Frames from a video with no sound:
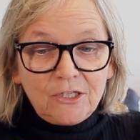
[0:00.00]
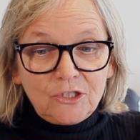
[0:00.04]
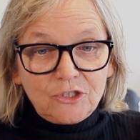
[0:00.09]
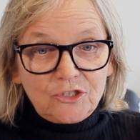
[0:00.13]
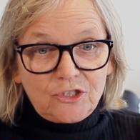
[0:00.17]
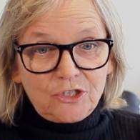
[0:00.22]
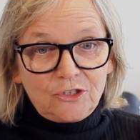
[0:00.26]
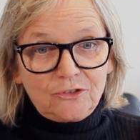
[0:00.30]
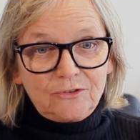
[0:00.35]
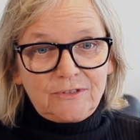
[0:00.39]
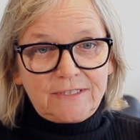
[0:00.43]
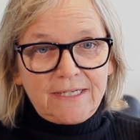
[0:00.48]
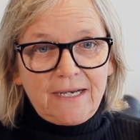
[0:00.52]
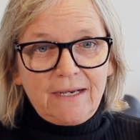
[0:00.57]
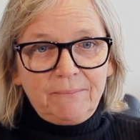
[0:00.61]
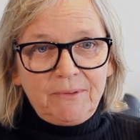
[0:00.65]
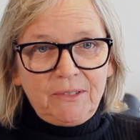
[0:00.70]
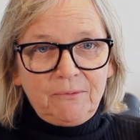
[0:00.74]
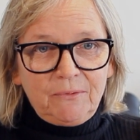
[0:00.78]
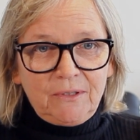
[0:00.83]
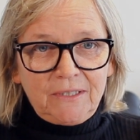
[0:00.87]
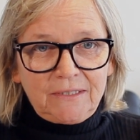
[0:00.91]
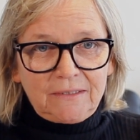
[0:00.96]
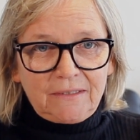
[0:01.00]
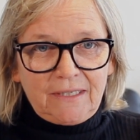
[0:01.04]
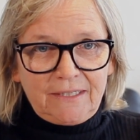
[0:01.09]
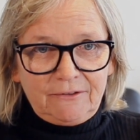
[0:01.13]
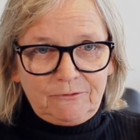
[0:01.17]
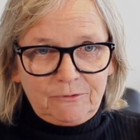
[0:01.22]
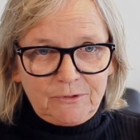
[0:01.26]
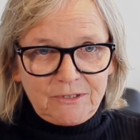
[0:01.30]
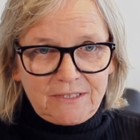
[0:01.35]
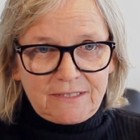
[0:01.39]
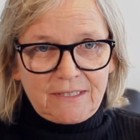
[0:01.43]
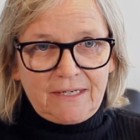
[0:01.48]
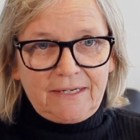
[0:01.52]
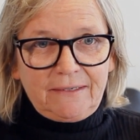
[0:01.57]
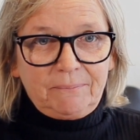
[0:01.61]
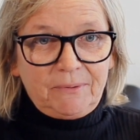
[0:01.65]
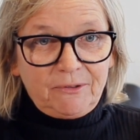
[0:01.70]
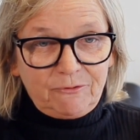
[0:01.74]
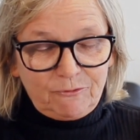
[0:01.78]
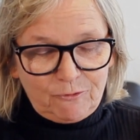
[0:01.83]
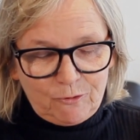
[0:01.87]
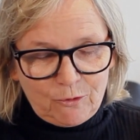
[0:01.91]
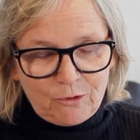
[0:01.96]
So tell me what life was like
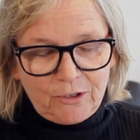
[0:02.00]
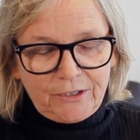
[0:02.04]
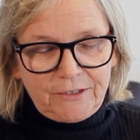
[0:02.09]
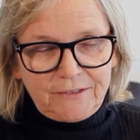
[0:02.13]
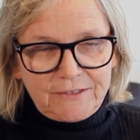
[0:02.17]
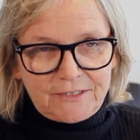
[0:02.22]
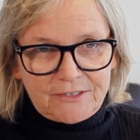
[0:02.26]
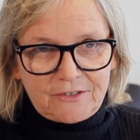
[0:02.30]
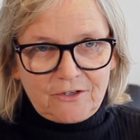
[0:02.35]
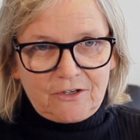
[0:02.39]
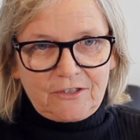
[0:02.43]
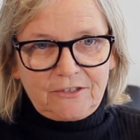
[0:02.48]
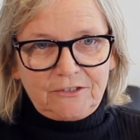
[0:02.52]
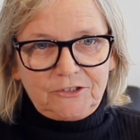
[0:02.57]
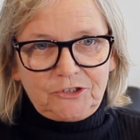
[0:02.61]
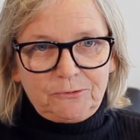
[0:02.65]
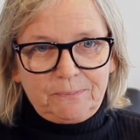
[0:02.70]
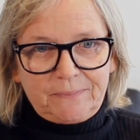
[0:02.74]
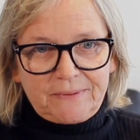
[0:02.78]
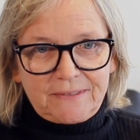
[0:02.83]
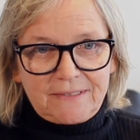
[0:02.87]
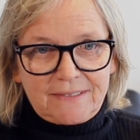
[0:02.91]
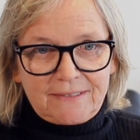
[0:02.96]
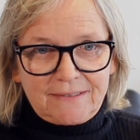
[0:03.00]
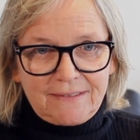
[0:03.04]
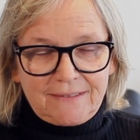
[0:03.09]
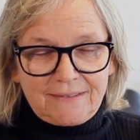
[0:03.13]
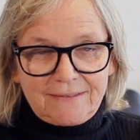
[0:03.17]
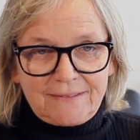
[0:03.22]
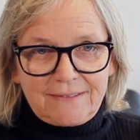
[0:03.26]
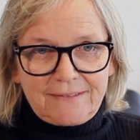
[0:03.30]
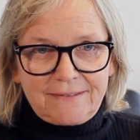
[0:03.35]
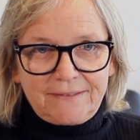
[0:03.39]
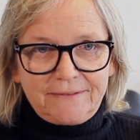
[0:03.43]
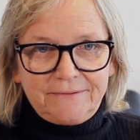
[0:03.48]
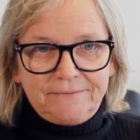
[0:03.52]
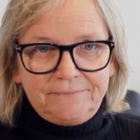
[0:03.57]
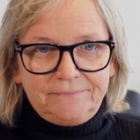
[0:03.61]
before you started your business.